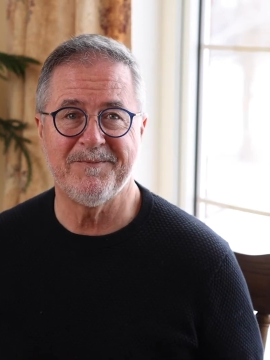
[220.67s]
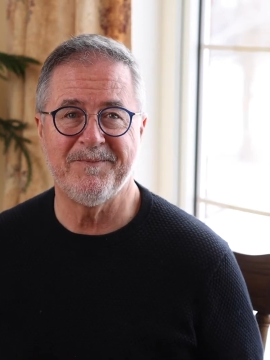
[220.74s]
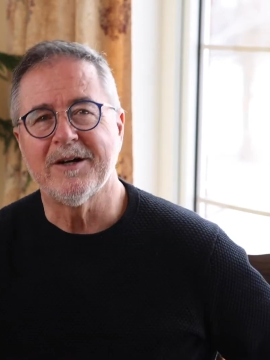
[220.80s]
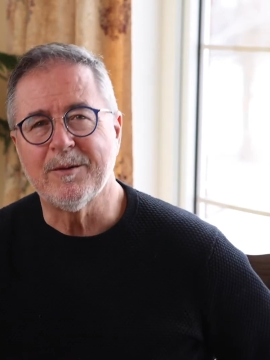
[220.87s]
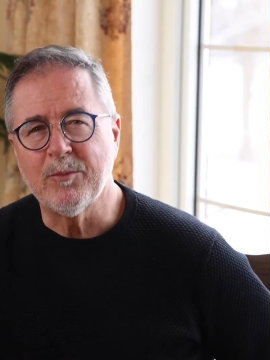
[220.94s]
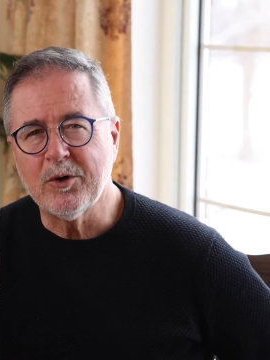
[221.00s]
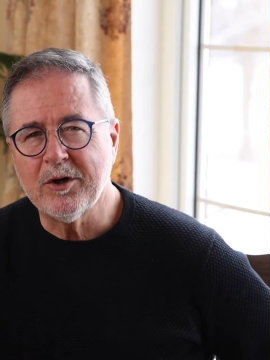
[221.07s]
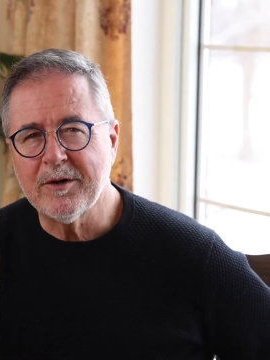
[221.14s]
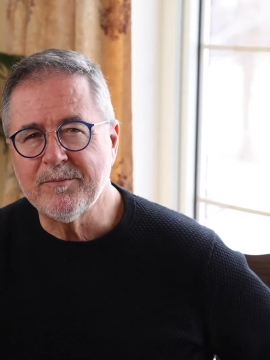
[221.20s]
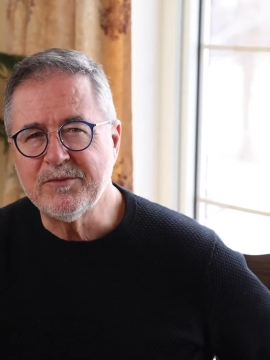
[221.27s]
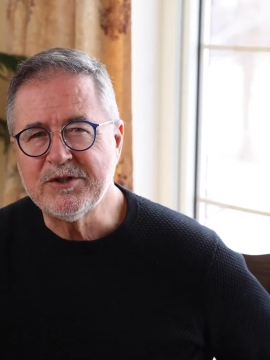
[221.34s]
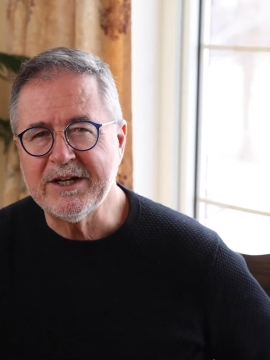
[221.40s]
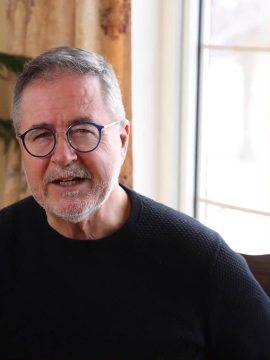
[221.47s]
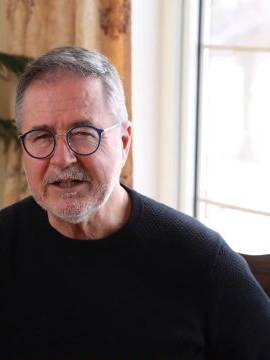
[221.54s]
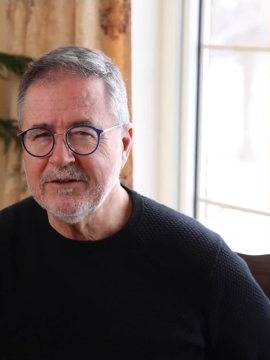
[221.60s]
On a more
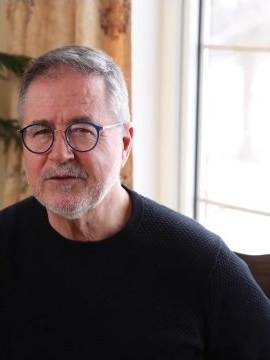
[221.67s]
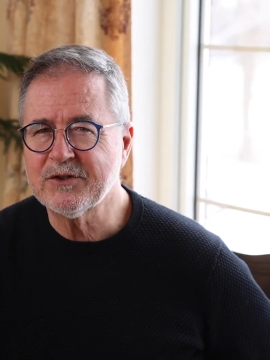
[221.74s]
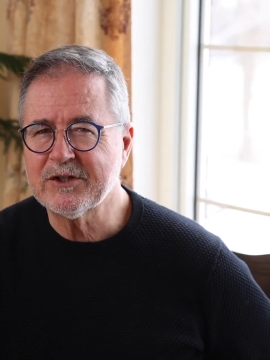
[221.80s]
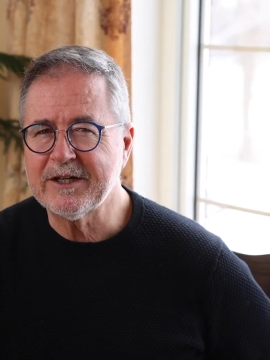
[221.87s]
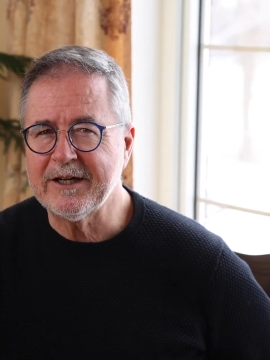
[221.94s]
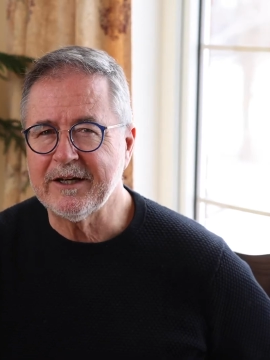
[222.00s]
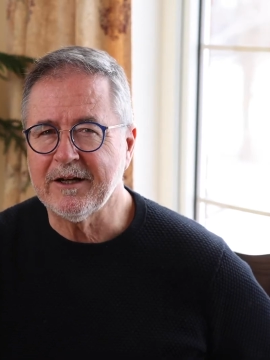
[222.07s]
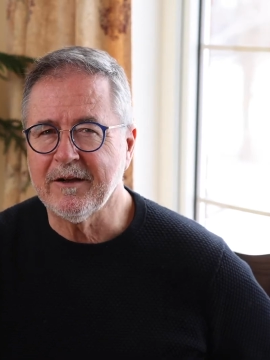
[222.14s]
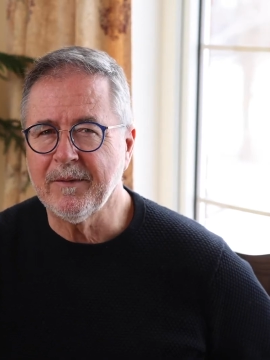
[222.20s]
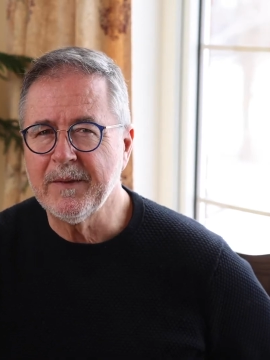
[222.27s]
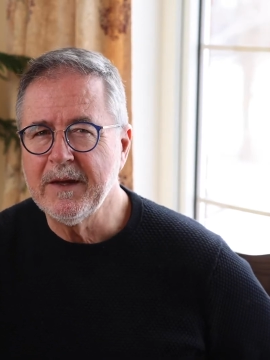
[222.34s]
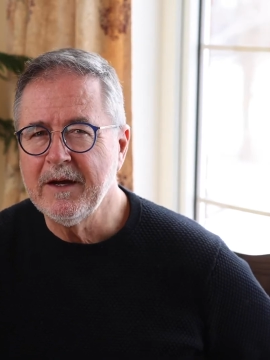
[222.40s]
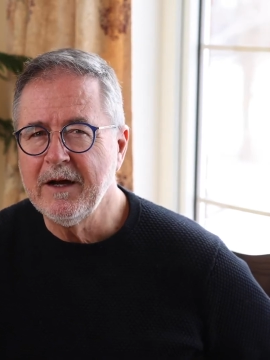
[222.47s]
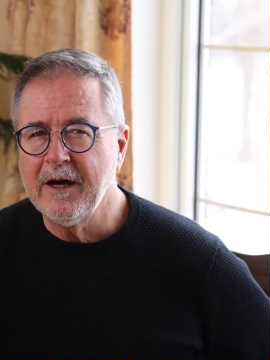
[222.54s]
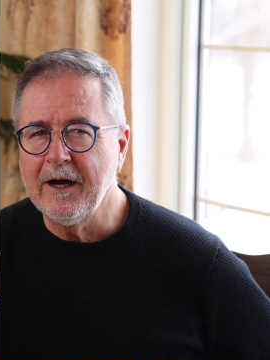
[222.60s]
objective scale,
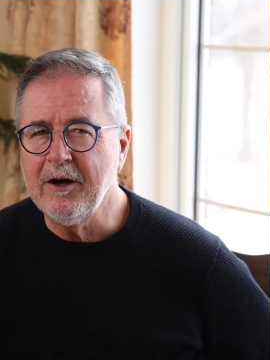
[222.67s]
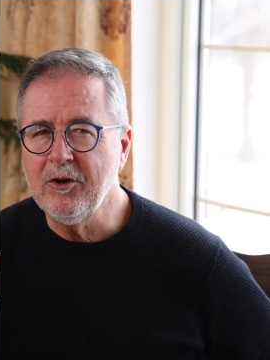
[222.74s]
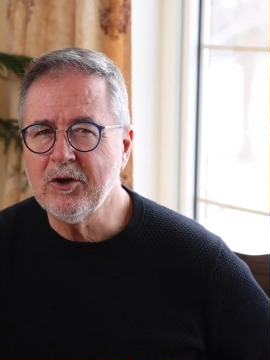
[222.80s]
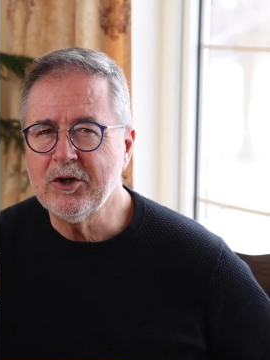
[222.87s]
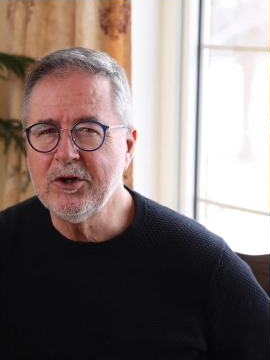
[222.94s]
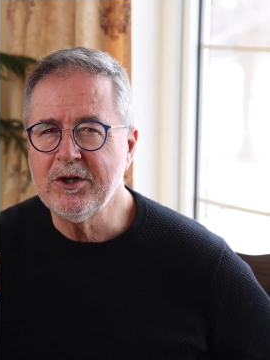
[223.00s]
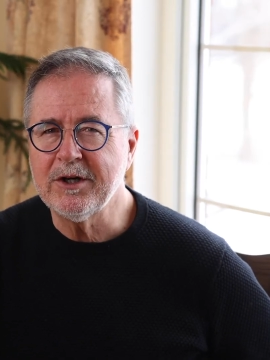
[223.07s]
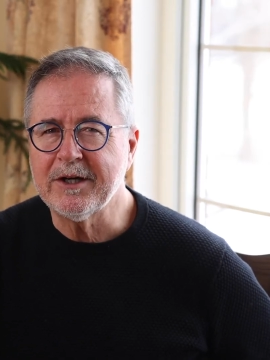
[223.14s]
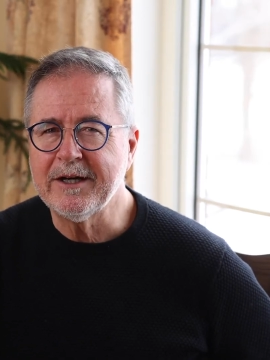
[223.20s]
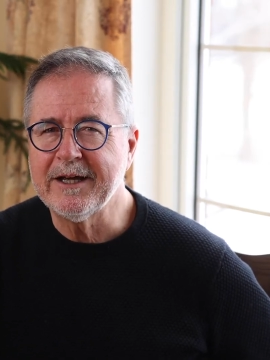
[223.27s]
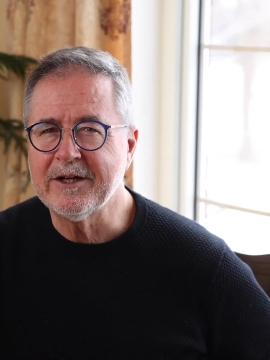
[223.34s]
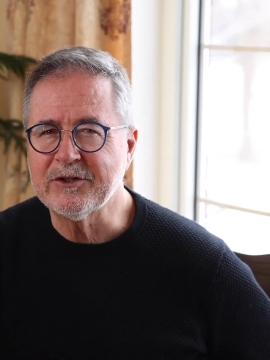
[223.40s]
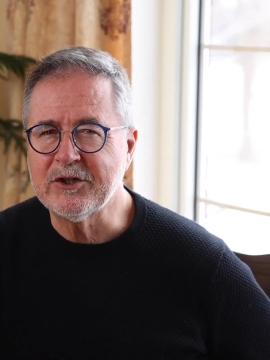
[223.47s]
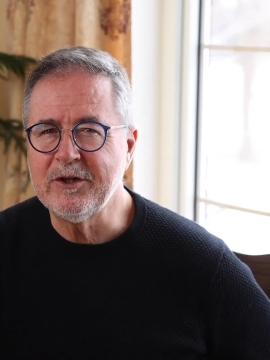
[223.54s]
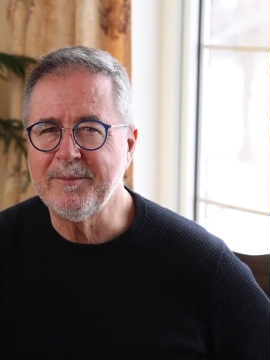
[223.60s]
how good
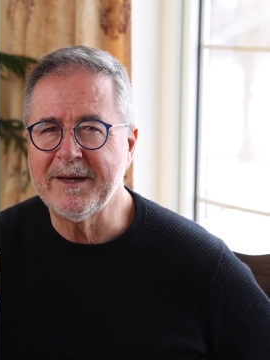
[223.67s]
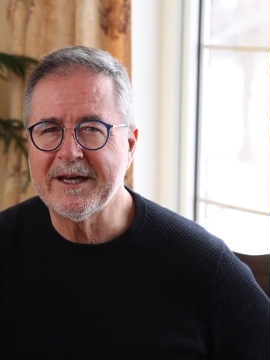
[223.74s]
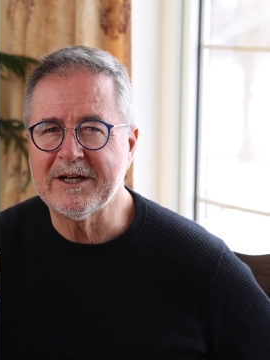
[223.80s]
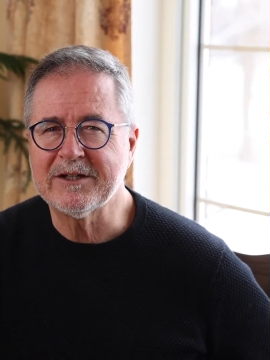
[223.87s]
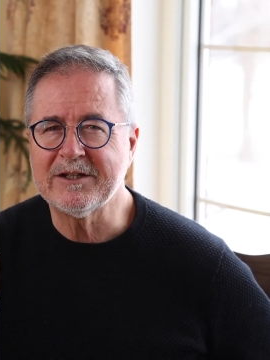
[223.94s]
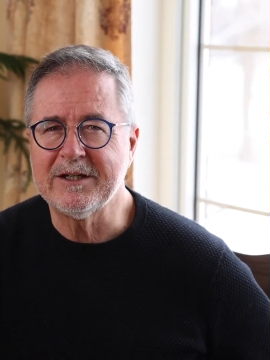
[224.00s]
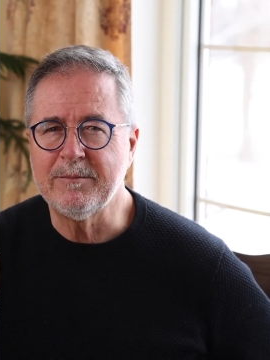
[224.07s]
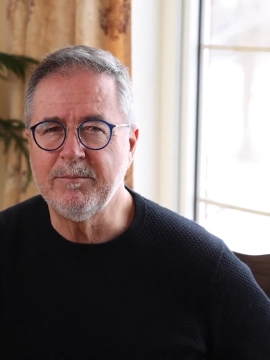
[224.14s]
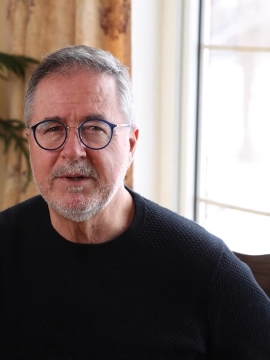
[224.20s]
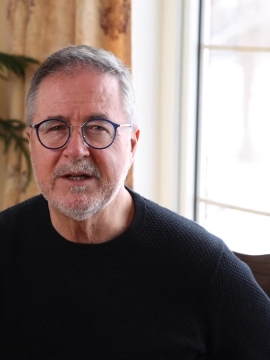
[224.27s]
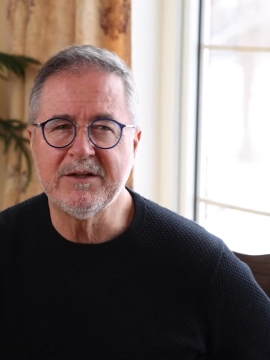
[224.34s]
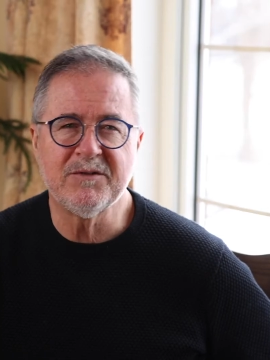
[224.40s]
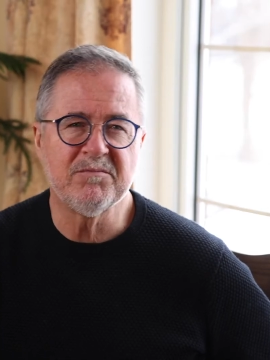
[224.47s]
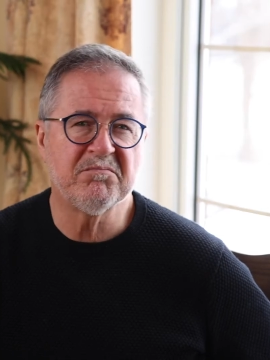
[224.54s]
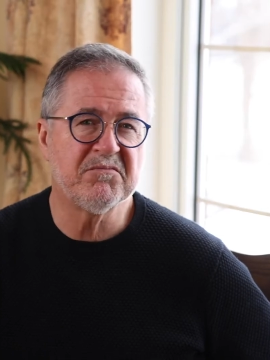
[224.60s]
has humanity
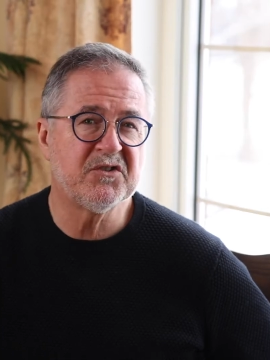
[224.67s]
been,